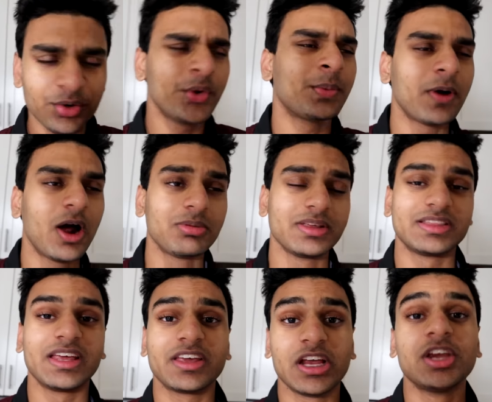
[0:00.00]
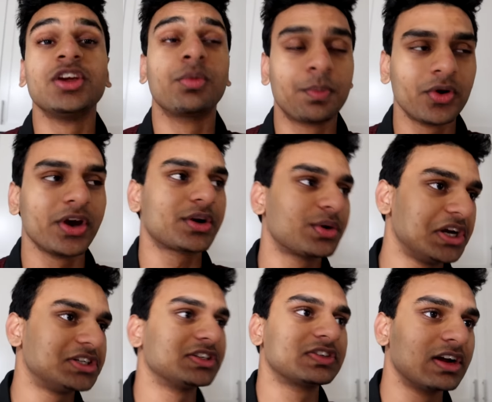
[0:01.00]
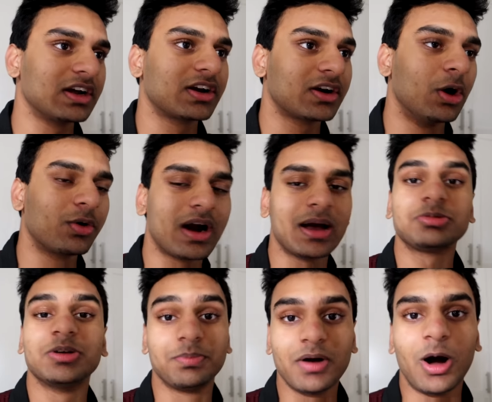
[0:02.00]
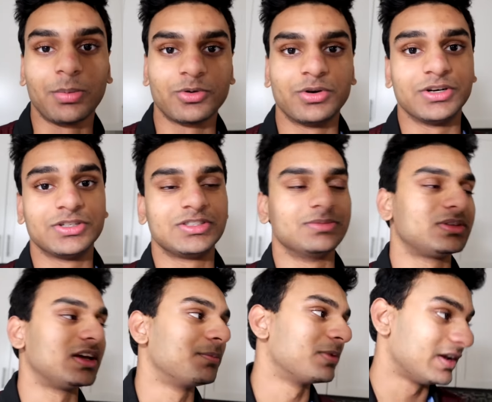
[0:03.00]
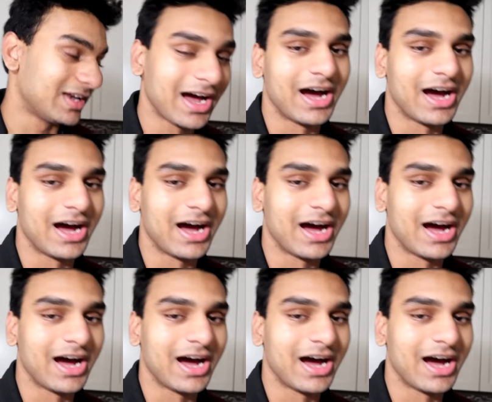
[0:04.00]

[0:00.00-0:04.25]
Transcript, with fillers: You were probably thinking your boy Chris is gonna go grab some popcorn or something, but